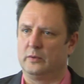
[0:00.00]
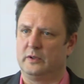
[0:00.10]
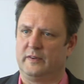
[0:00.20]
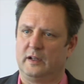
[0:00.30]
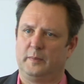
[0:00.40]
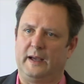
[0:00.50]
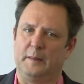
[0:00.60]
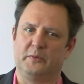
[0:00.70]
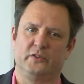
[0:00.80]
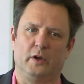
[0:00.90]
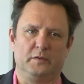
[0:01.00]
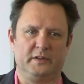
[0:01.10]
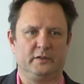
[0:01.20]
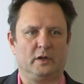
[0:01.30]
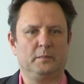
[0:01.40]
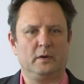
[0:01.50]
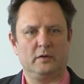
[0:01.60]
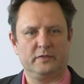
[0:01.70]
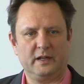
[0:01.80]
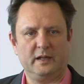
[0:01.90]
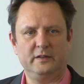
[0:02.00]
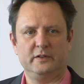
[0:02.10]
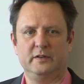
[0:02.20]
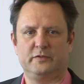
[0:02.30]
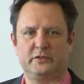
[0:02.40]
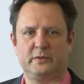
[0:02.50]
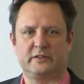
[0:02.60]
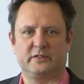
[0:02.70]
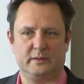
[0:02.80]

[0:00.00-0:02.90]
develop apps over the top of their infrastructure.